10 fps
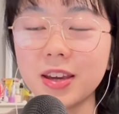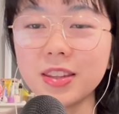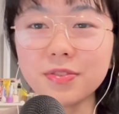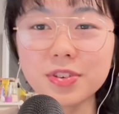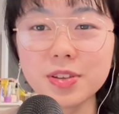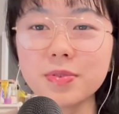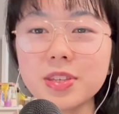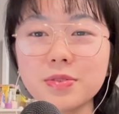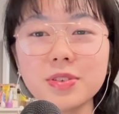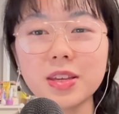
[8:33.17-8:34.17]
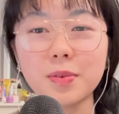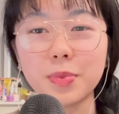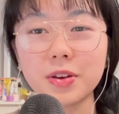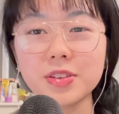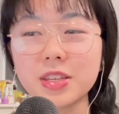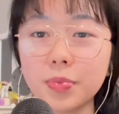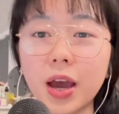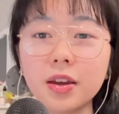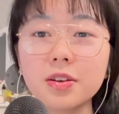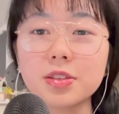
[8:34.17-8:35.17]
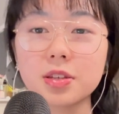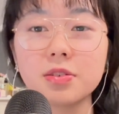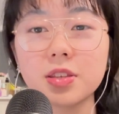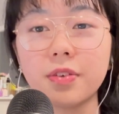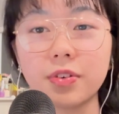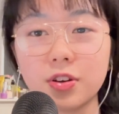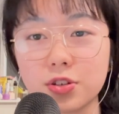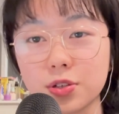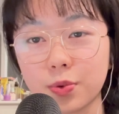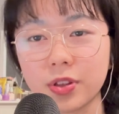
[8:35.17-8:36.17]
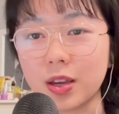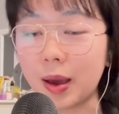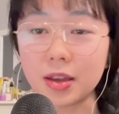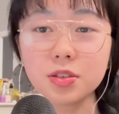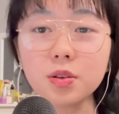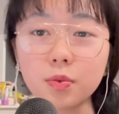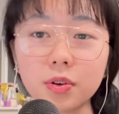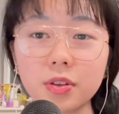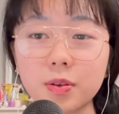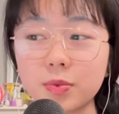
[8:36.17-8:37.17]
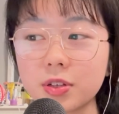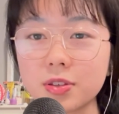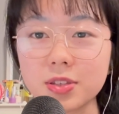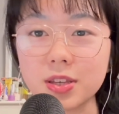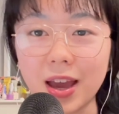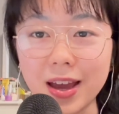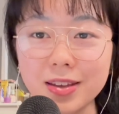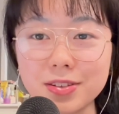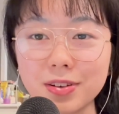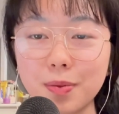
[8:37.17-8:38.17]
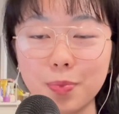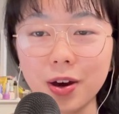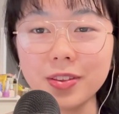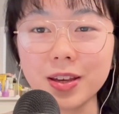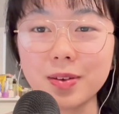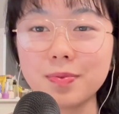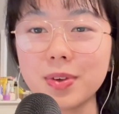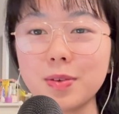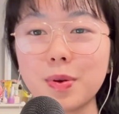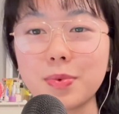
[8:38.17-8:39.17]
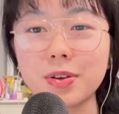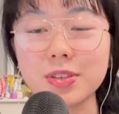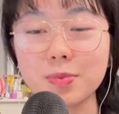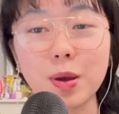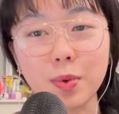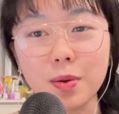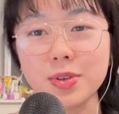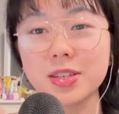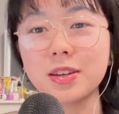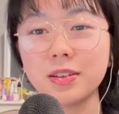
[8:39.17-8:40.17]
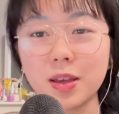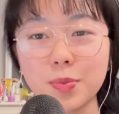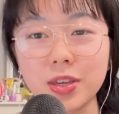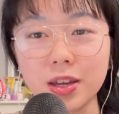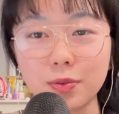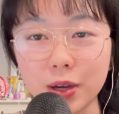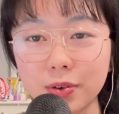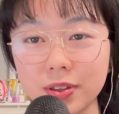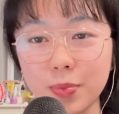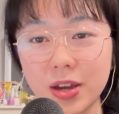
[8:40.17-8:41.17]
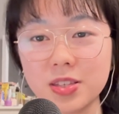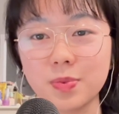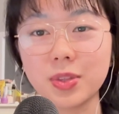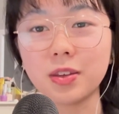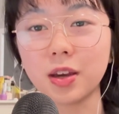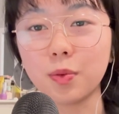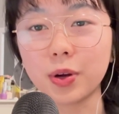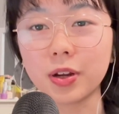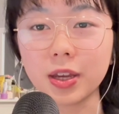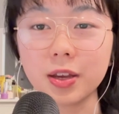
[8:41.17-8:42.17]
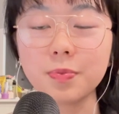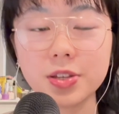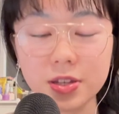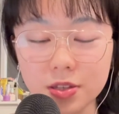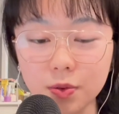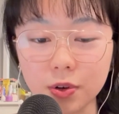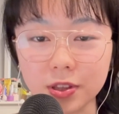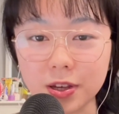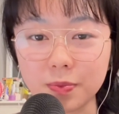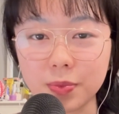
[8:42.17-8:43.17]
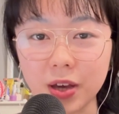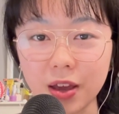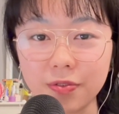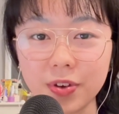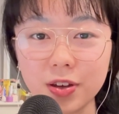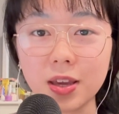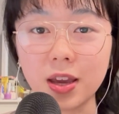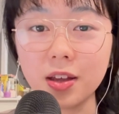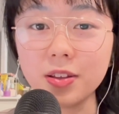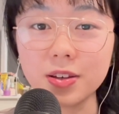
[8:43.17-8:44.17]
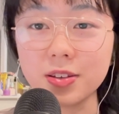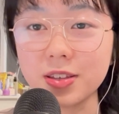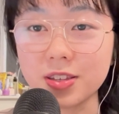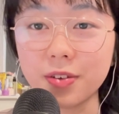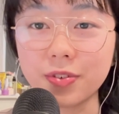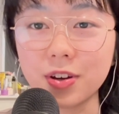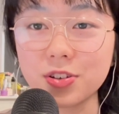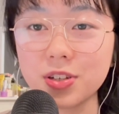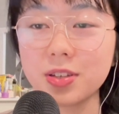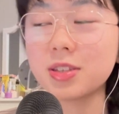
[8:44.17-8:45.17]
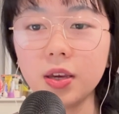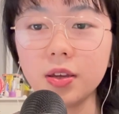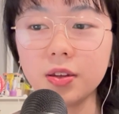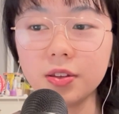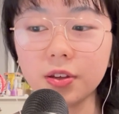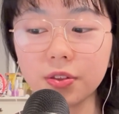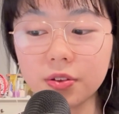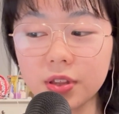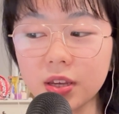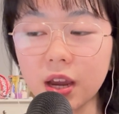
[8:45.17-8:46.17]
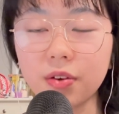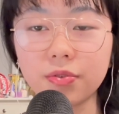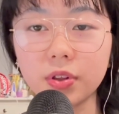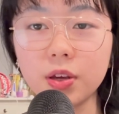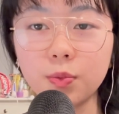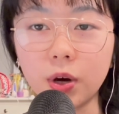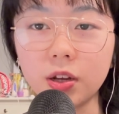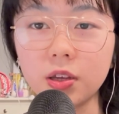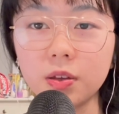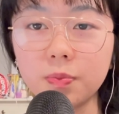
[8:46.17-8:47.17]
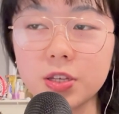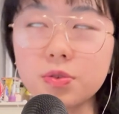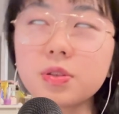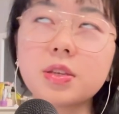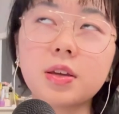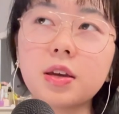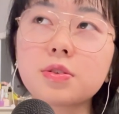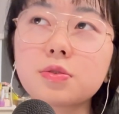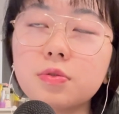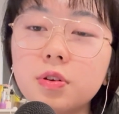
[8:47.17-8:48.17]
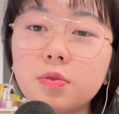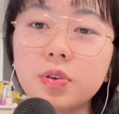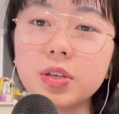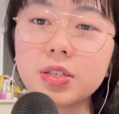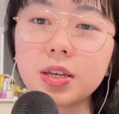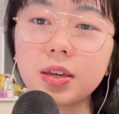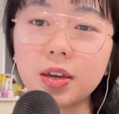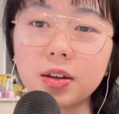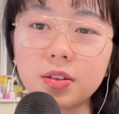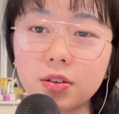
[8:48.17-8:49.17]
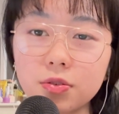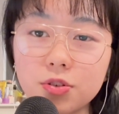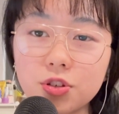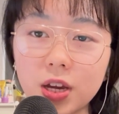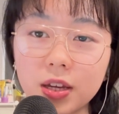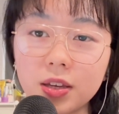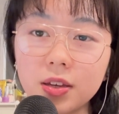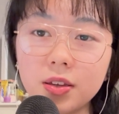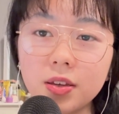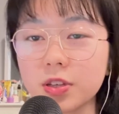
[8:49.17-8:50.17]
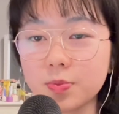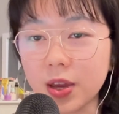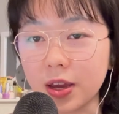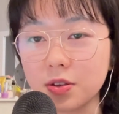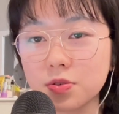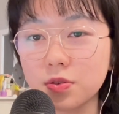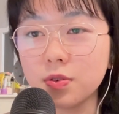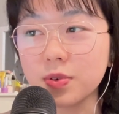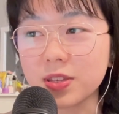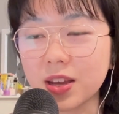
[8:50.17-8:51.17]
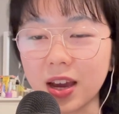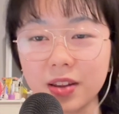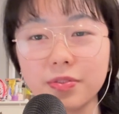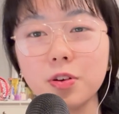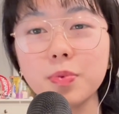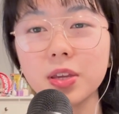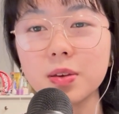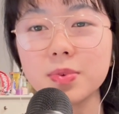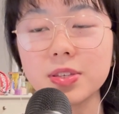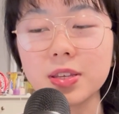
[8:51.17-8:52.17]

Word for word: And then for some reason, it was like embarrassing. But I got so self-conscious wearing that. I still wore them because like I had to. I bought them and my parents, my mom wasn't going to let me get away with buying something and not wearing it. So I still wore them, but I felt hella self-conscious. And another thing I really wanted, this was in high school, was a Canada Goose jacket because my high school was kind of open campus.